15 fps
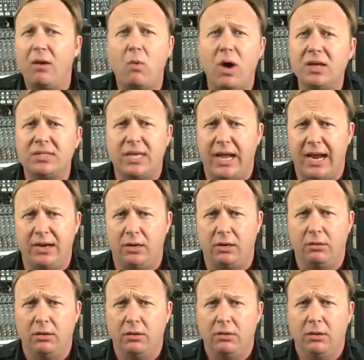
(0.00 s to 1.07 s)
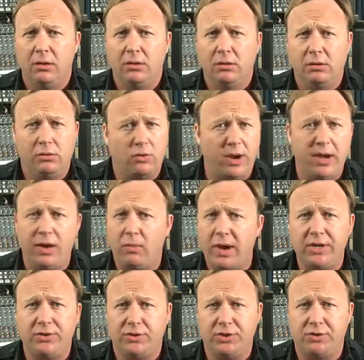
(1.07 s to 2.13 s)
was a hater creating
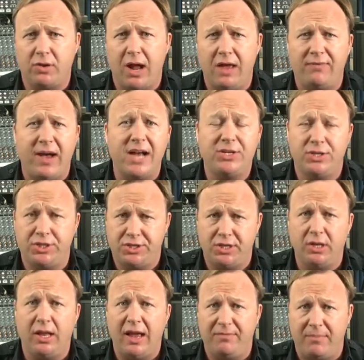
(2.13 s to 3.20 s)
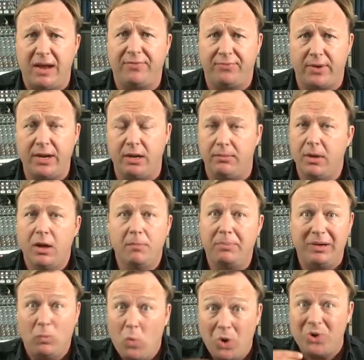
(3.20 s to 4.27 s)
racial strife, I should still have my freedom.
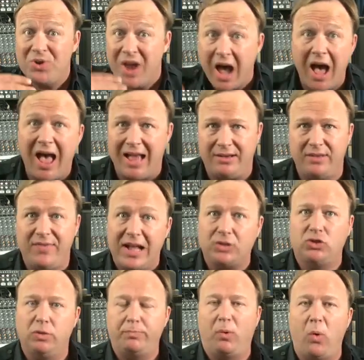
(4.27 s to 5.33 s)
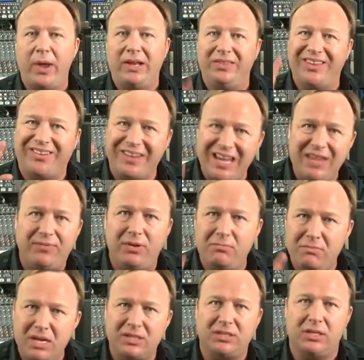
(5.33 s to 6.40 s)
But we're not. That's the point. They're even
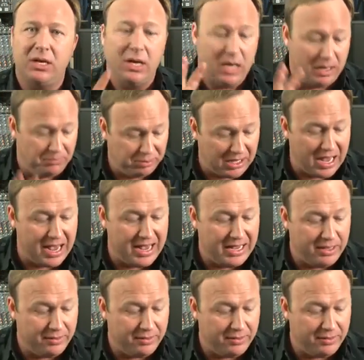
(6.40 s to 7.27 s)
misapplying